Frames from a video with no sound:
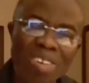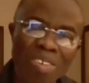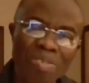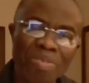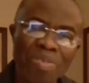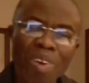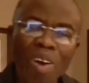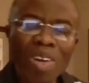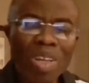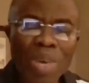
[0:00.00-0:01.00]
of
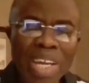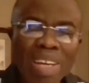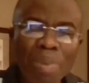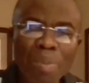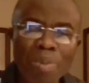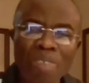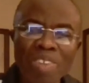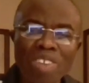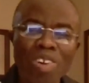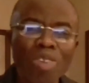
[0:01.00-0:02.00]
all the wicked people of
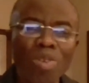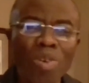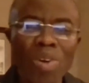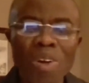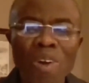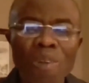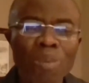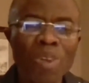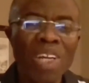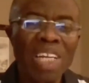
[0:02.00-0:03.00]
this earth.
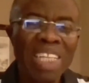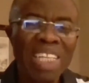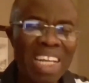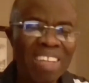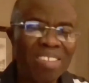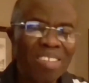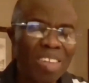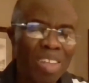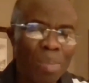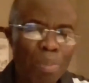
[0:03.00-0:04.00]
That is
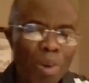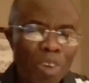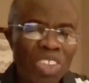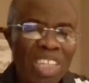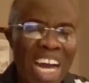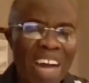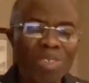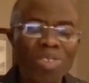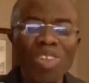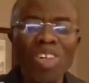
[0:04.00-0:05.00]
the purging
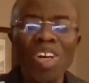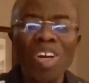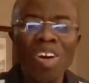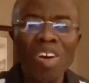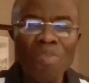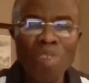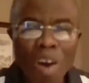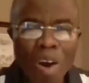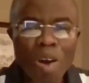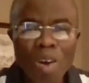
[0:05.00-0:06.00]
out of
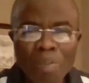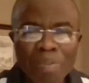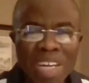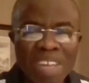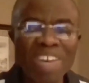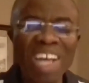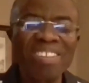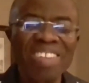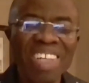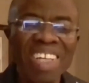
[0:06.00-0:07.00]
all
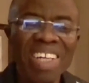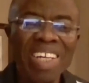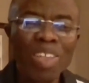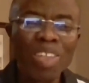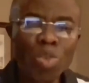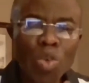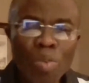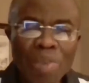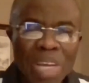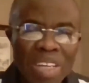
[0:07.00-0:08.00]
unbelievers. Two will
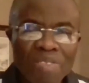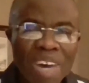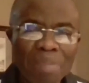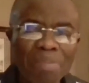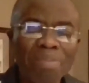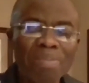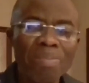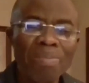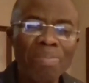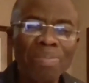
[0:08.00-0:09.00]
be in the farm.
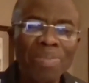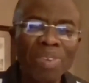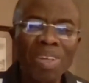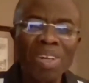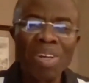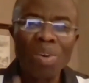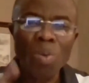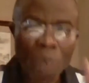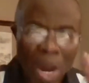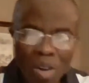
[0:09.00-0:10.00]

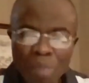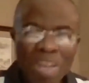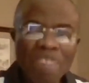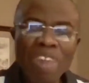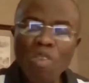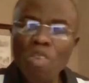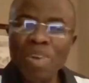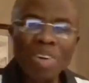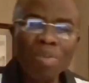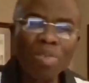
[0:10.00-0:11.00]
One unbeliever will
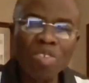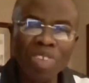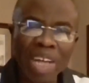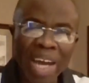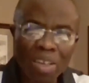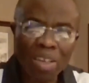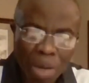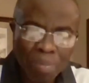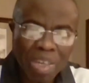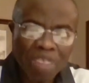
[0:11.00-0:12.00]
be removed and
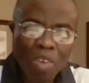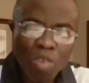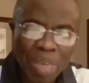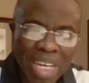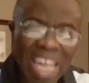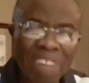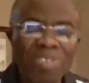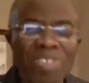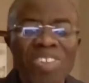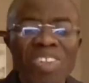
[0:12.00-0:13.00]
one believer will be
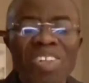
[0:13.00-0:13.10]
left